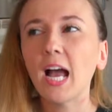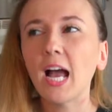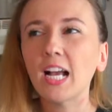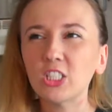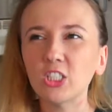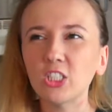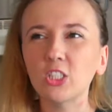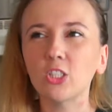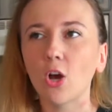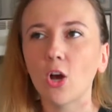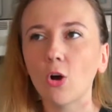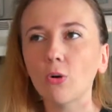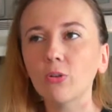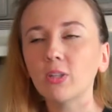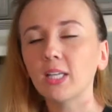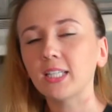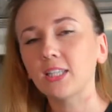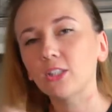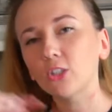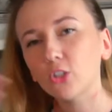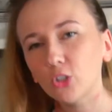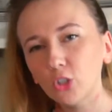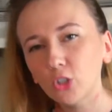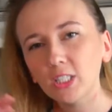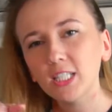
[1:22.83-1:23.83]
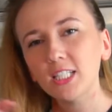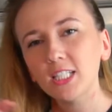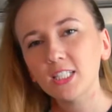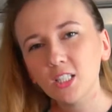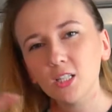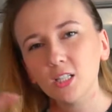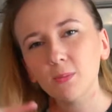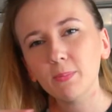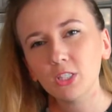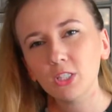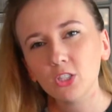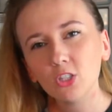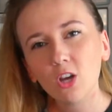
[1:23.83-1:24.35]
Actually, no, like the cookie's
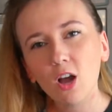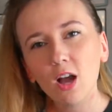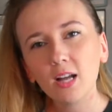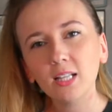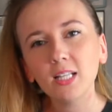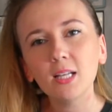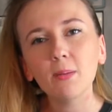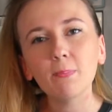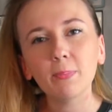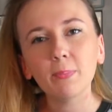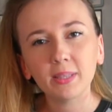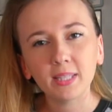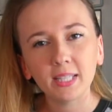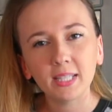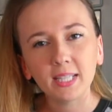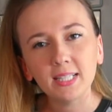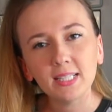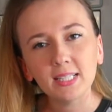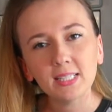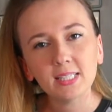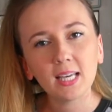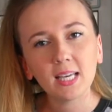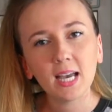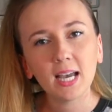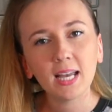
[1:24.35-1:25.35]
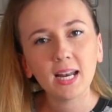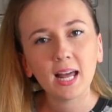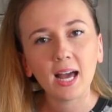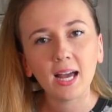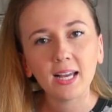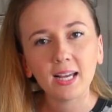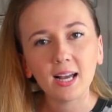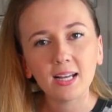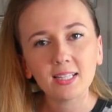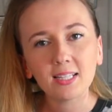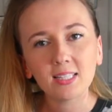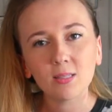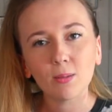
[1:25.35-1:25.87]
gonna be chocolate, but the inside
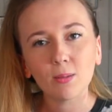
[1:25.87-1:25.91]
I got